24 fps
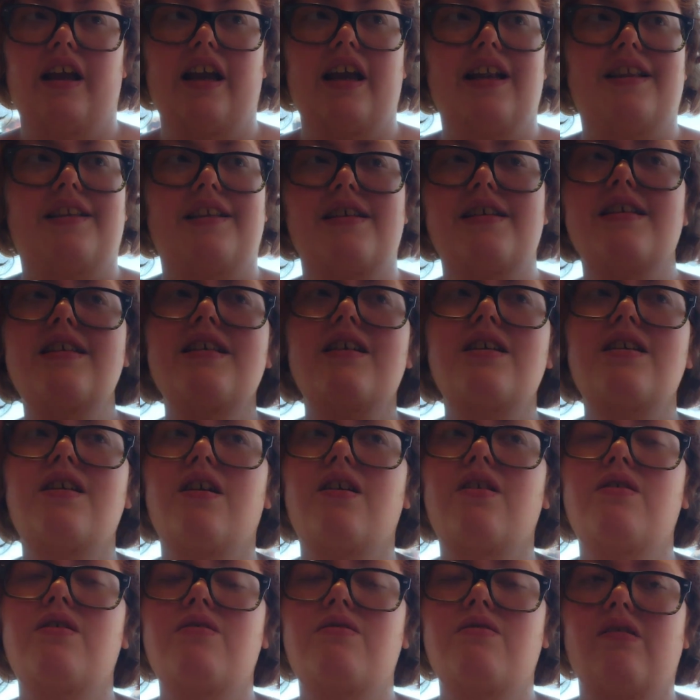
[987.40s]
like it doesn't
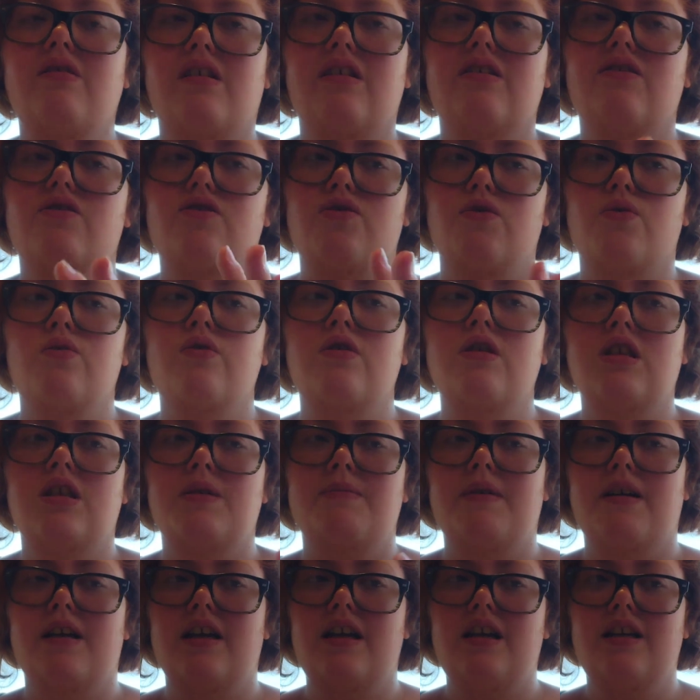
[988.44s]
go towards
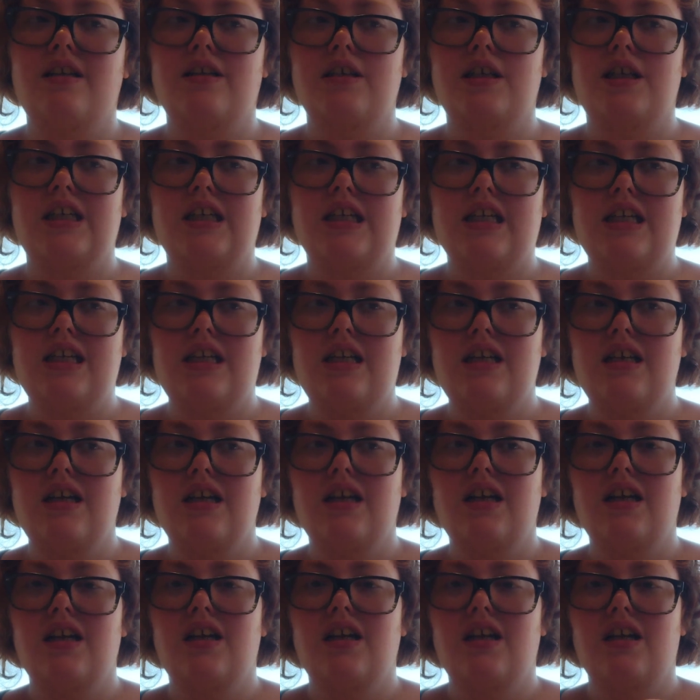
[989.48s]
my degree
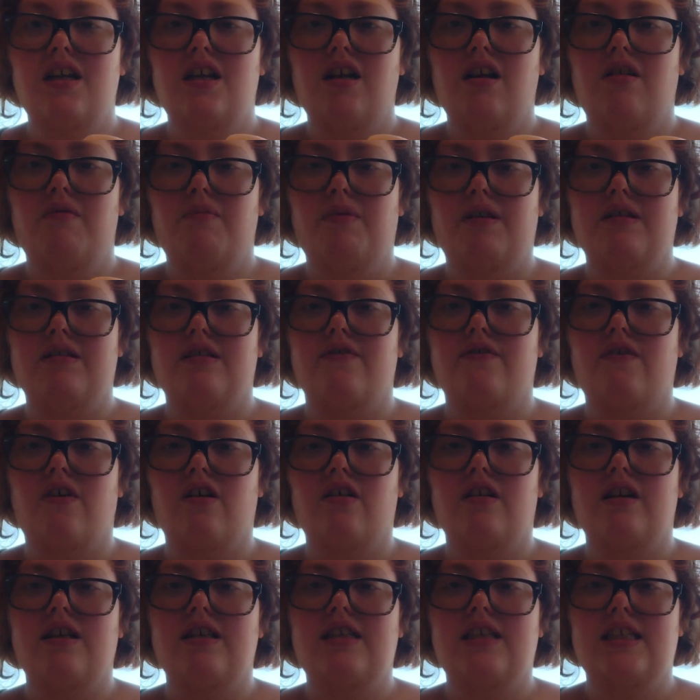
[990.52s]
because I've
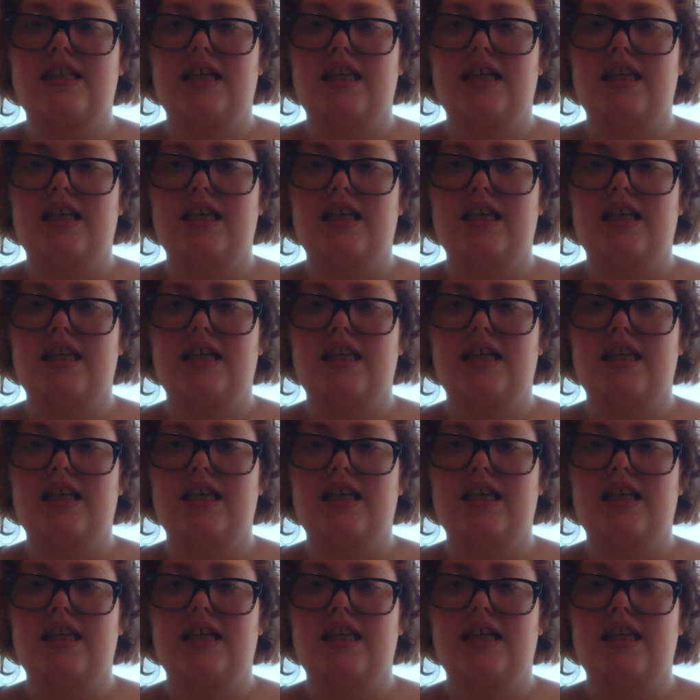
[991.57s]
already